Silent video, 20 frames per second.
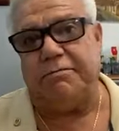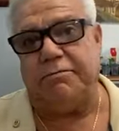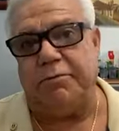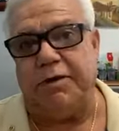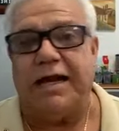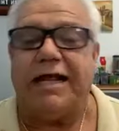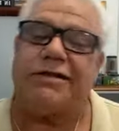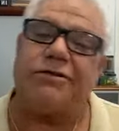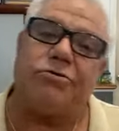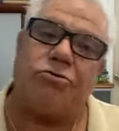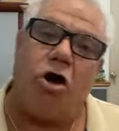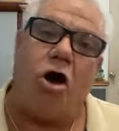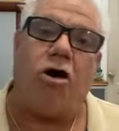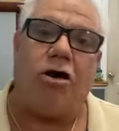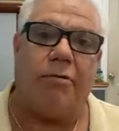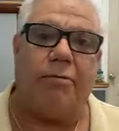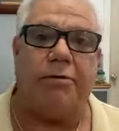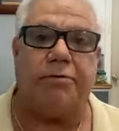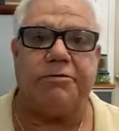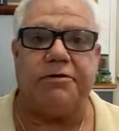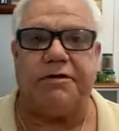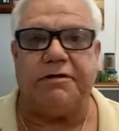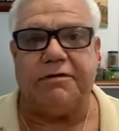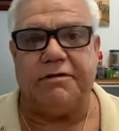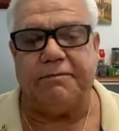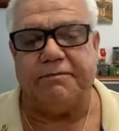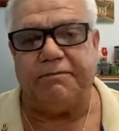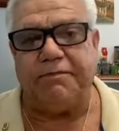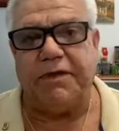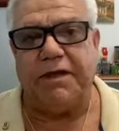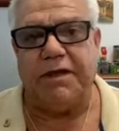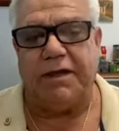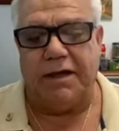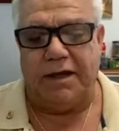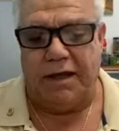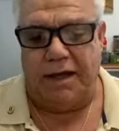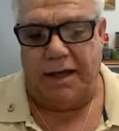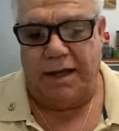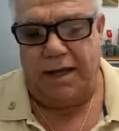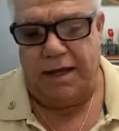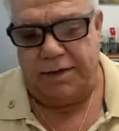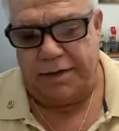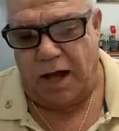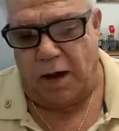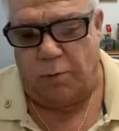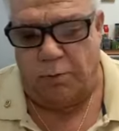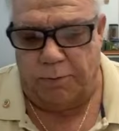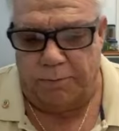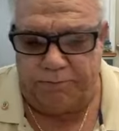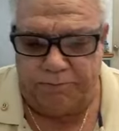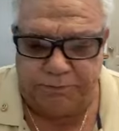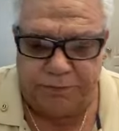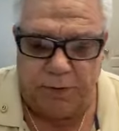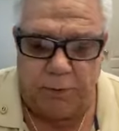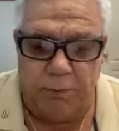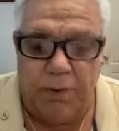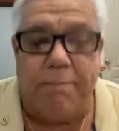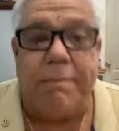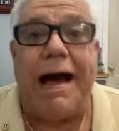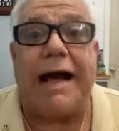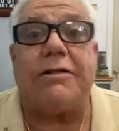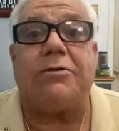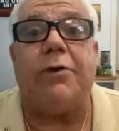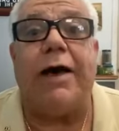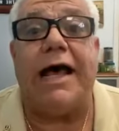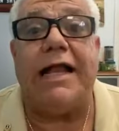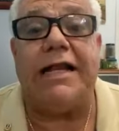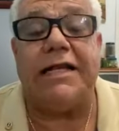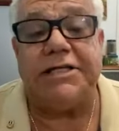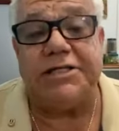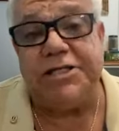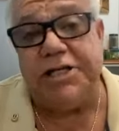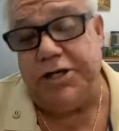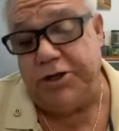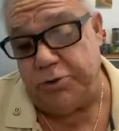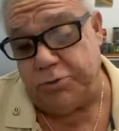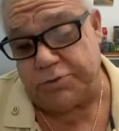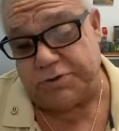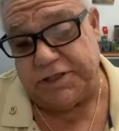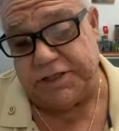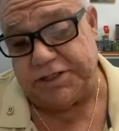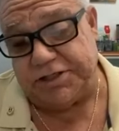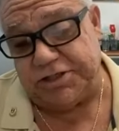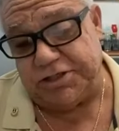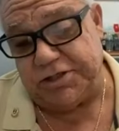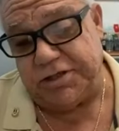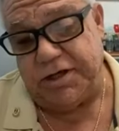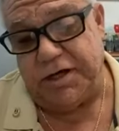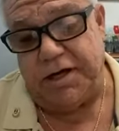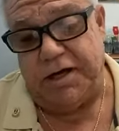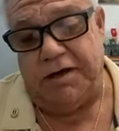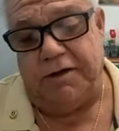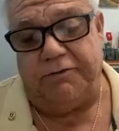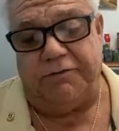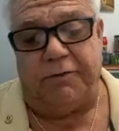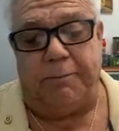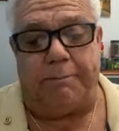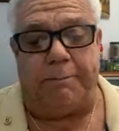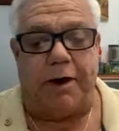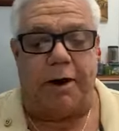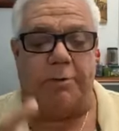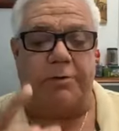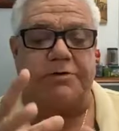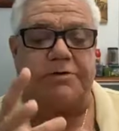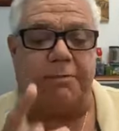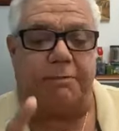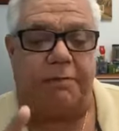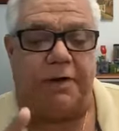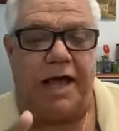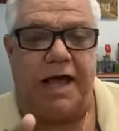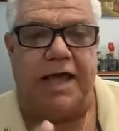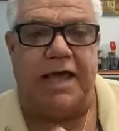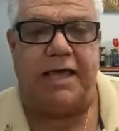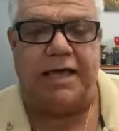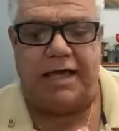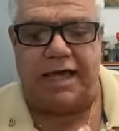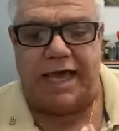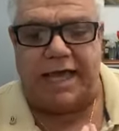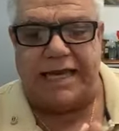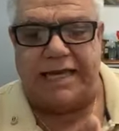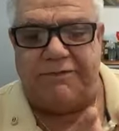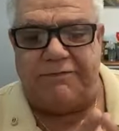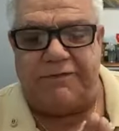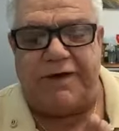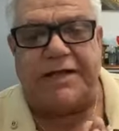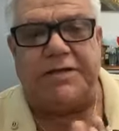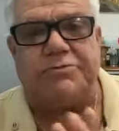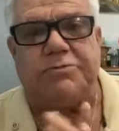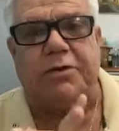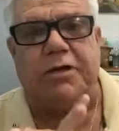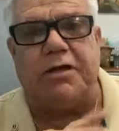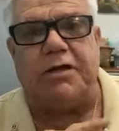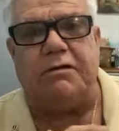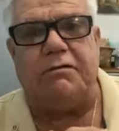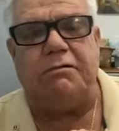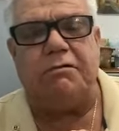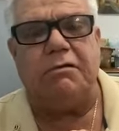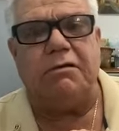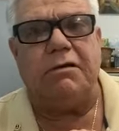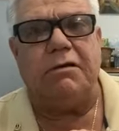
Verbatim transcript: We like to talk about it. Now, we're back to LNG usage for power supplying and eventual